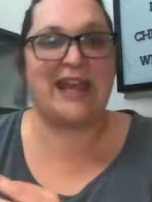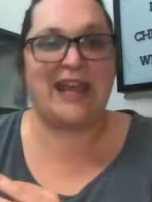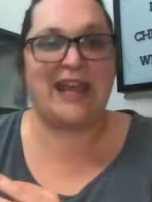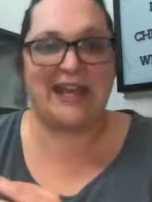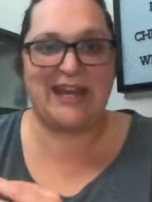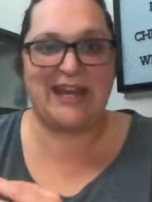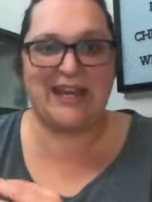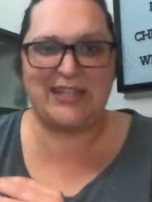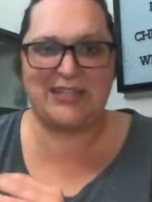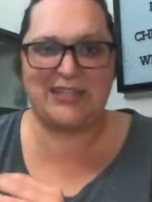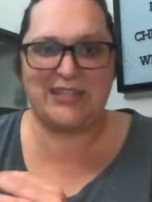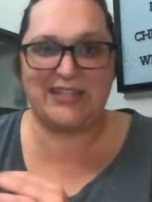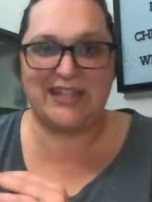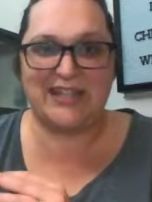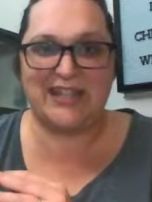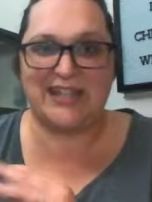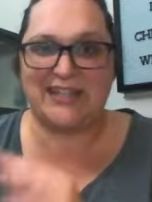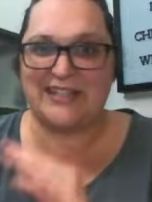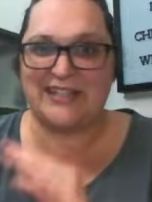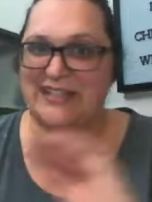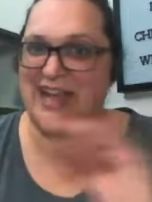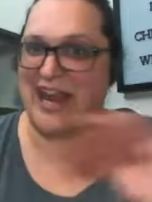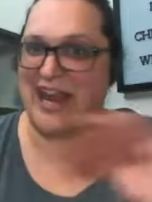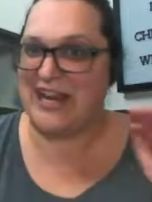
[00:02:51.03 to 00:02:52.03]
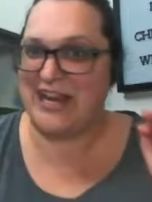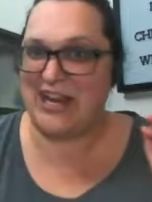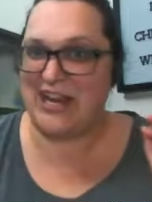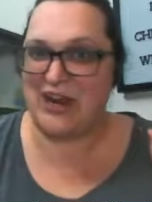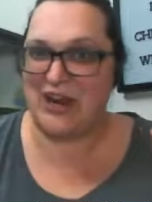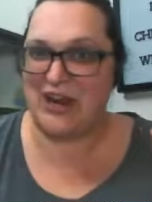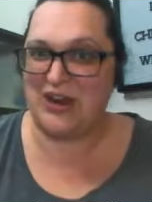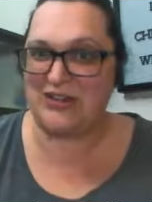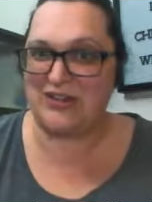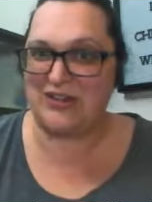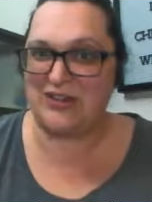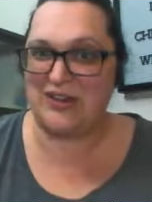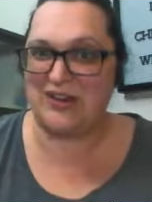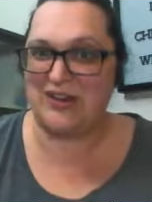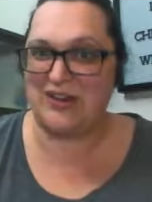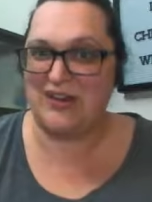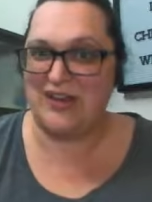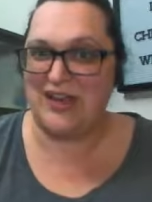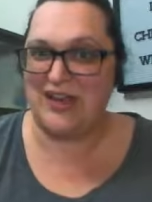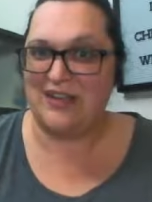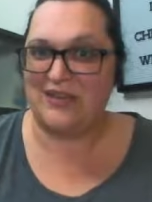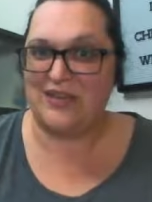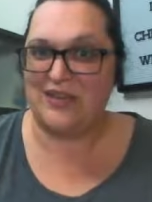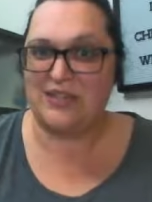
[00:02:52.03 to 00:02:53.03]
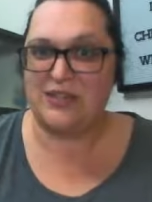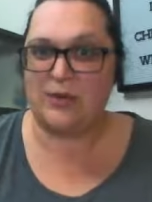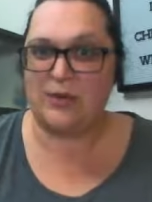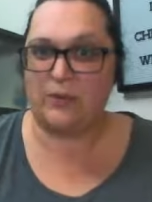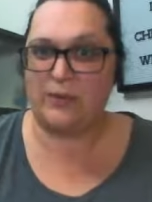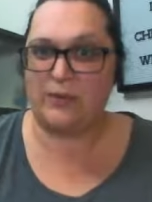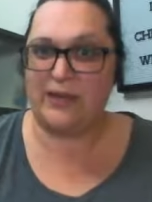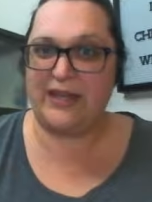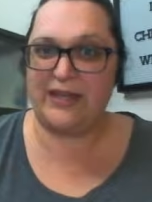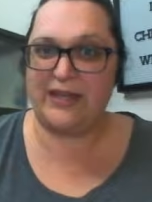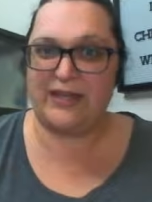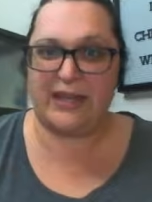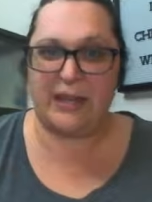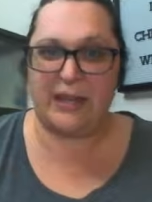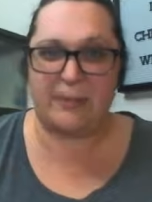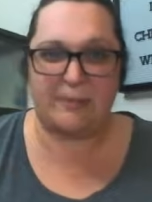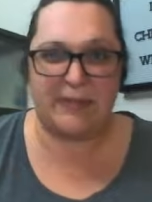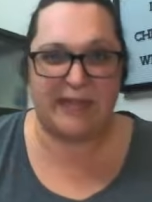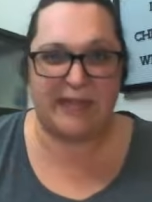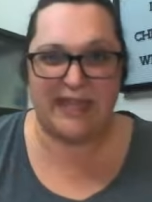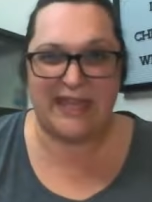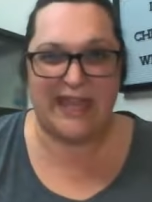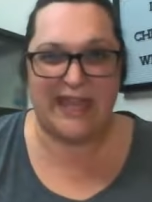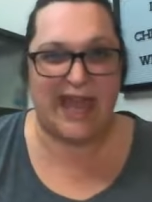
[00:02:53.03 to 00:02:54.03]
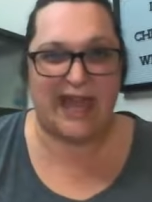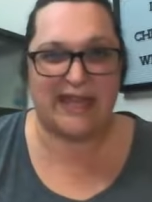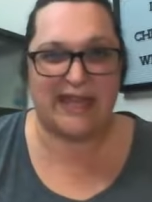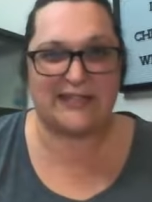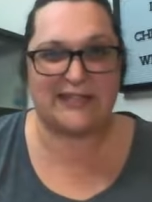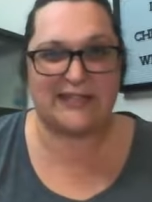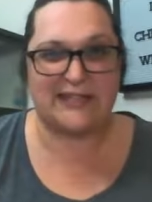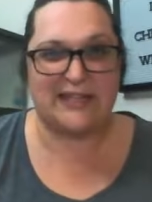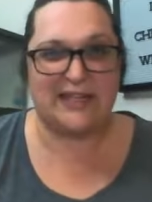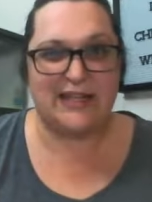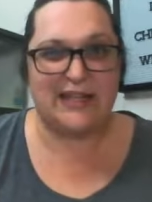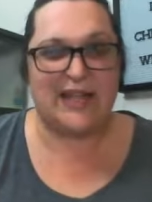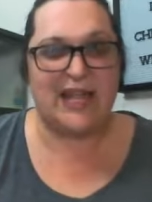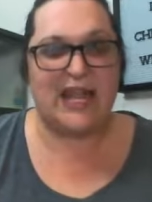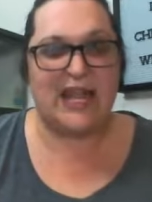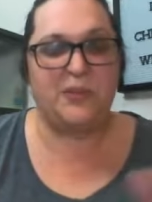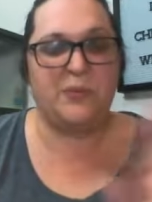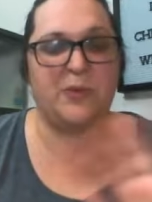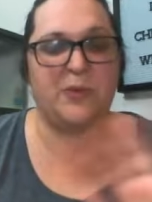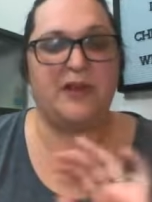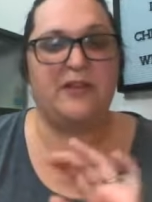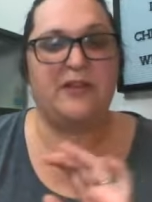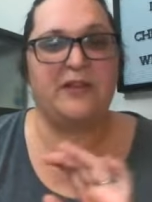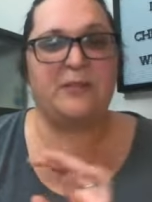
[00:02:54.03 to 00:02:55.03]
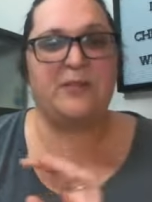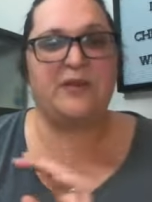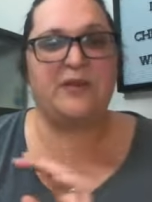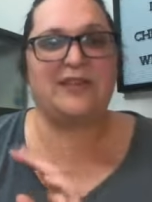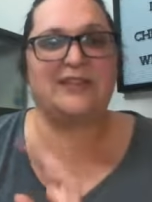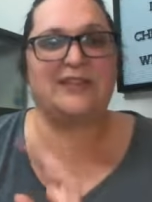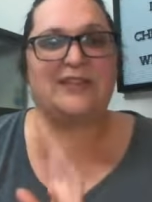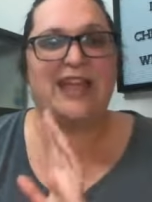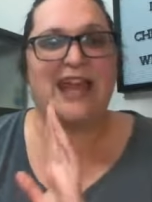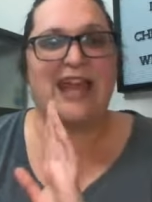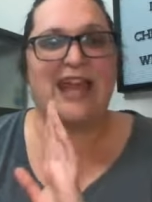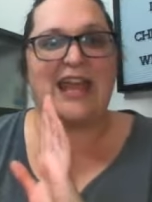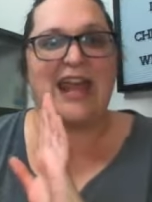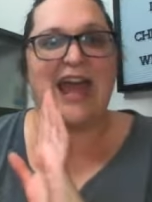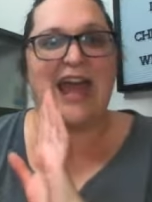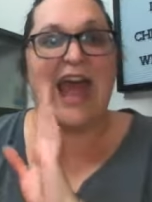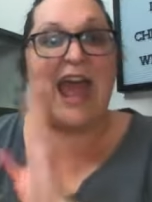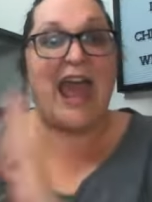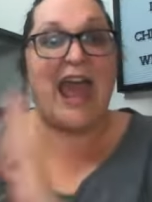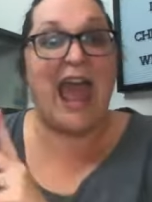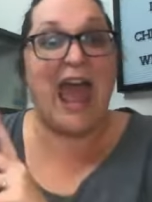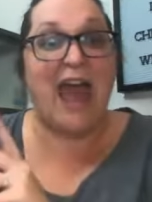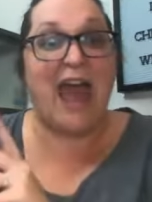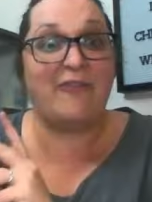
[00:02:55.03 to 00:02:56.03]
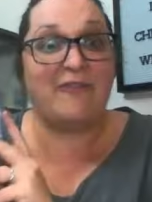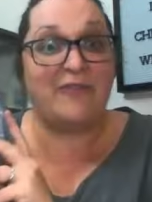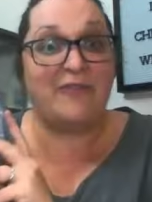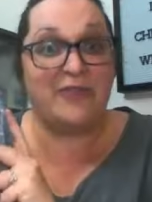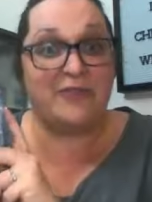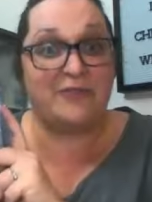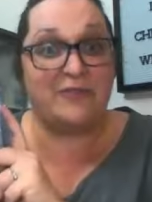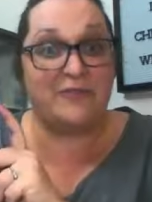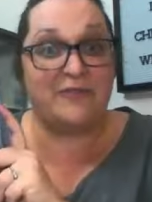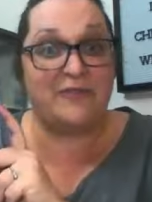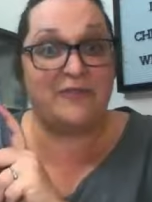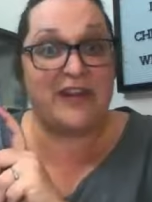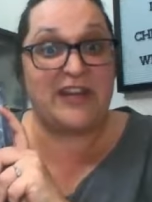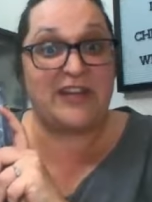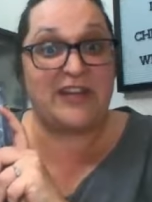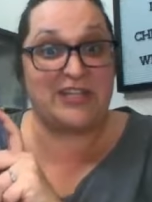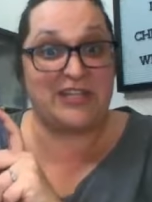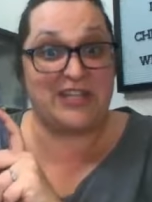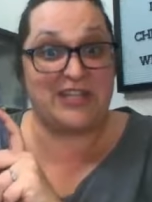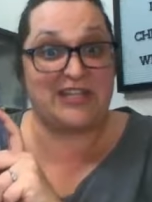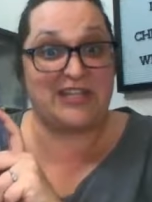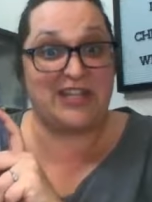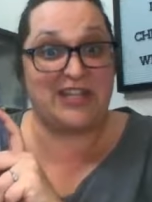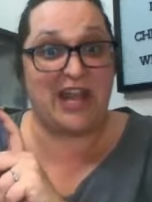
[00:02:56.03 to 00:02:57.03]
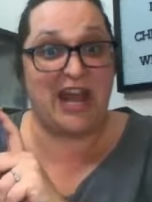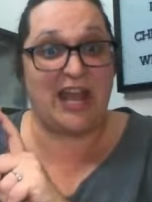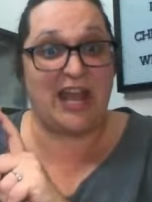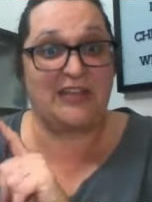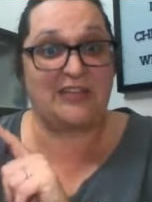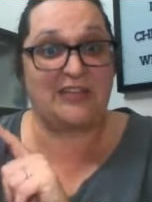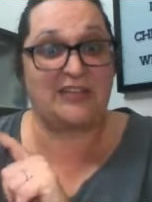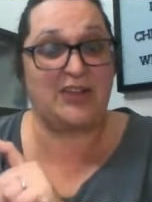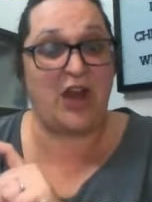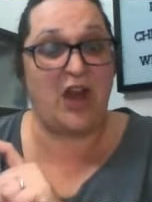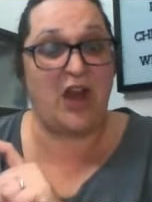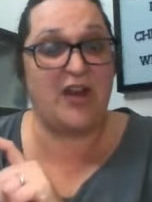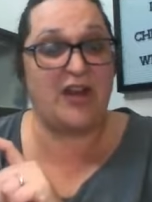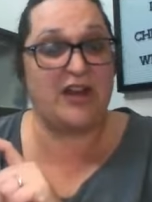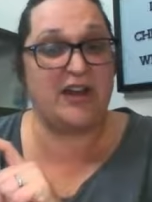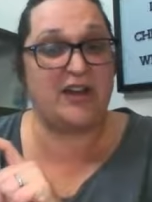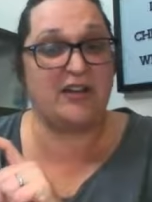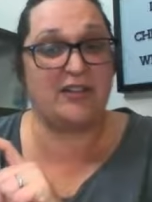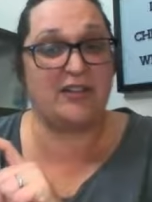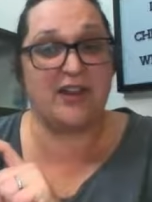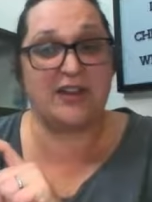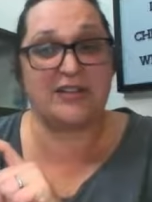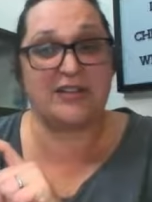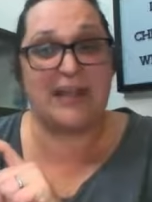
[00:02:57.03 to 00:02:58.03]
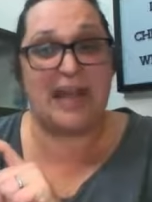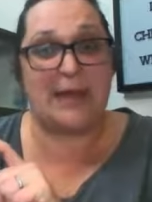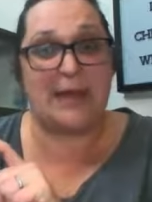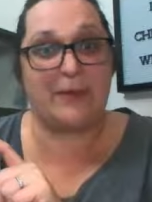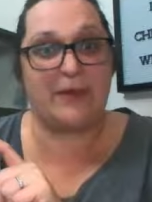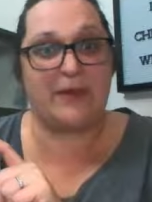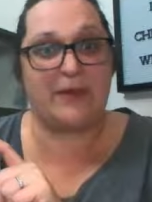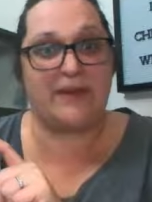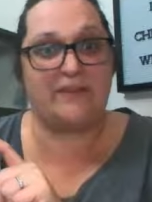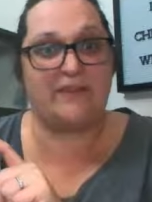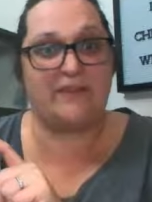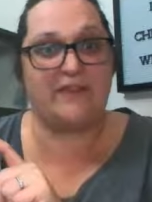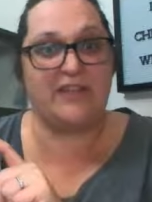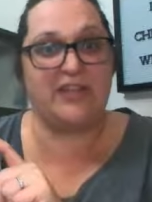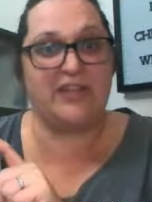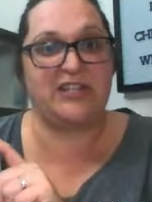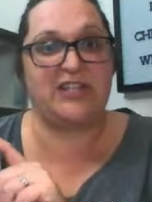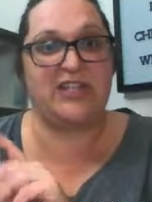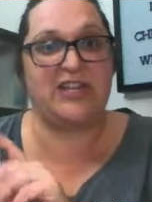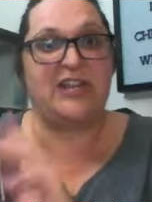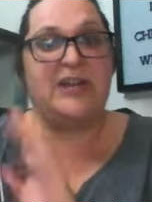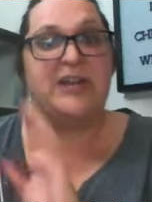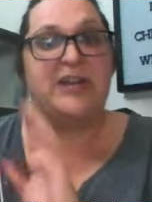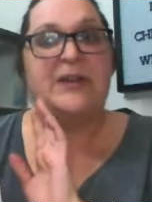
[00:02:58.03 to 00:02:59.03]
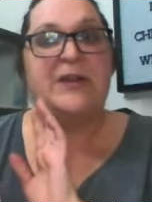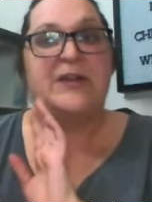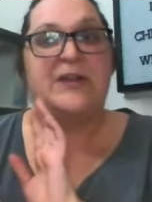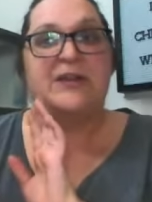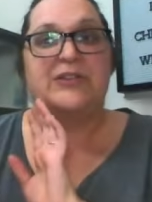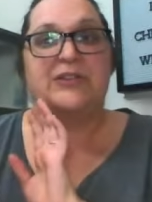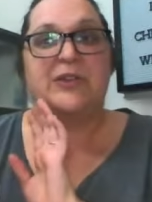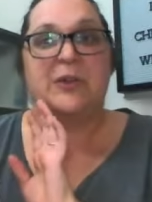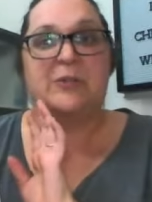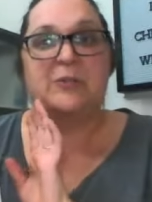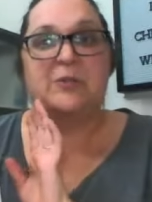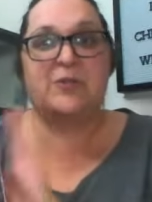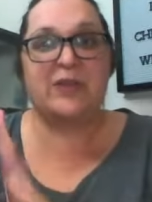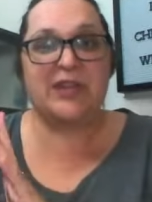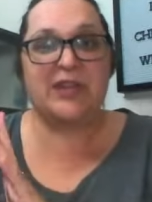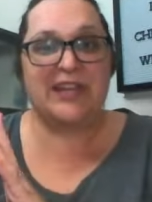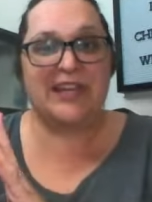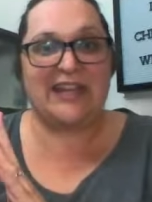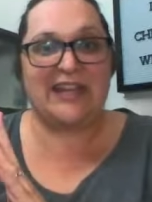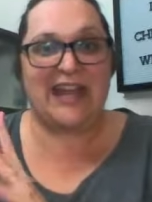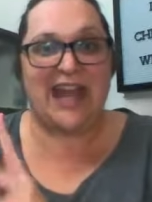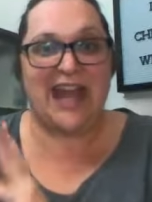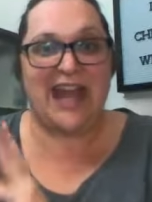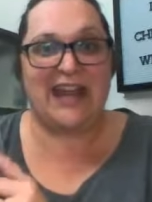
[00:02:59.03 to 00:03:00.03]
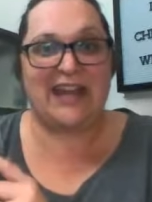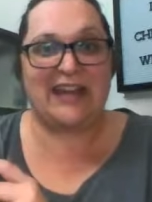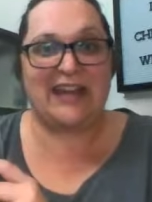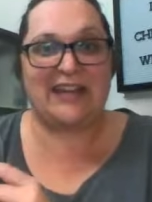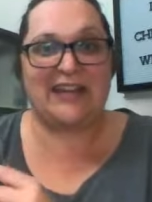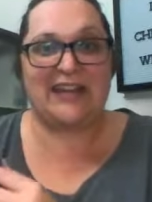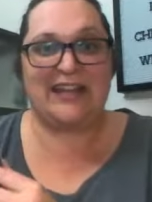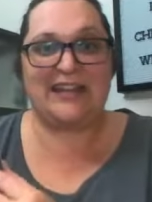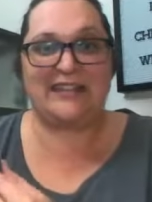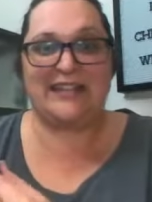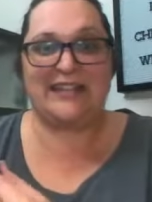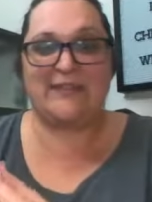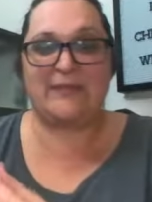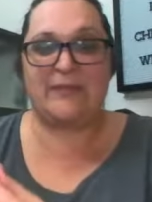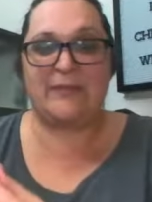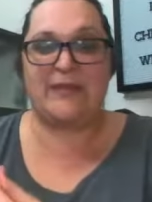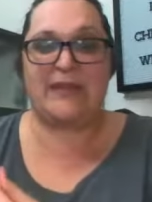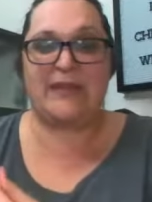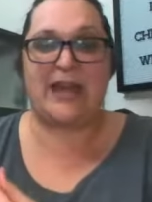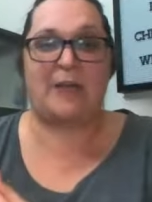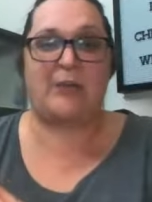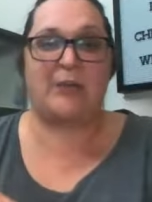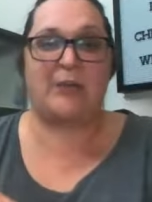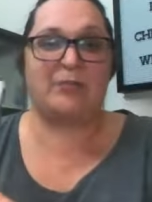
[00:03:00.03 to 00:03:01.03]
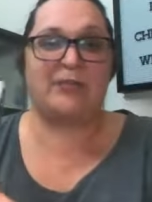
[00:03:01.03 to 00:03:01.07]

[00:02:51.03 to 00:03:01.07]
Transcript: And he's just like a side character that you only get like a peek at in one of the books. And I haven't finished this yet. I started it a long time ago and I haven't finished it. So I'm really glad he's giving me that one.